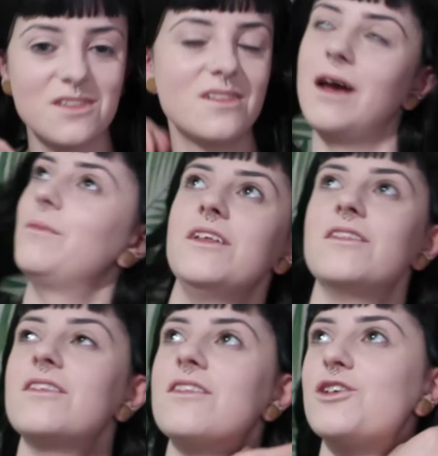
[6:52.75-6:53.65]
I mean,
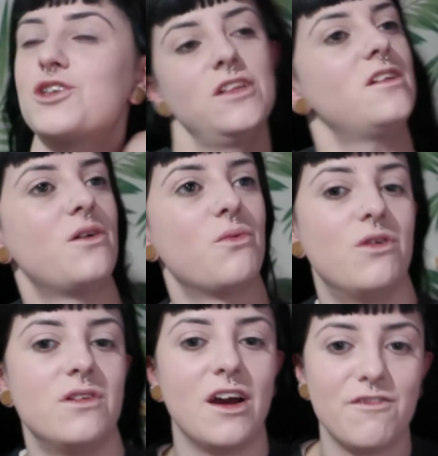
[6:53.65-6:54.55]
the shirt that I
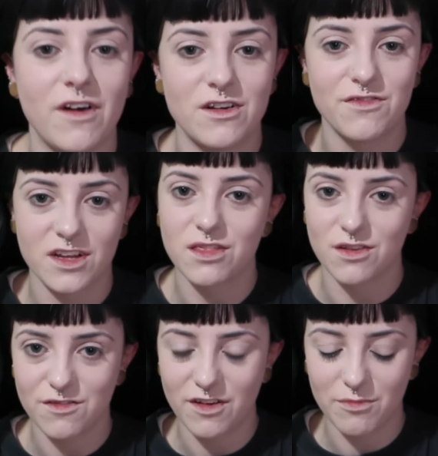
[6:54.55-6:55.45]
want, I found it for like
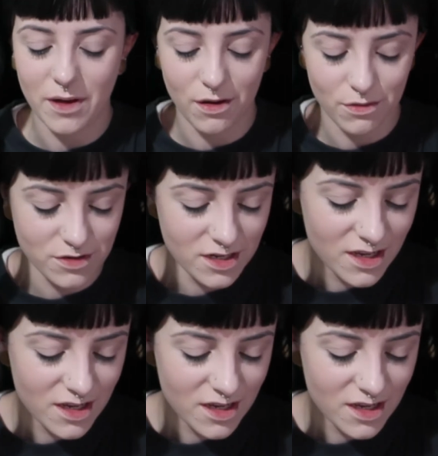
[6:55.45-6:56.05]
£35.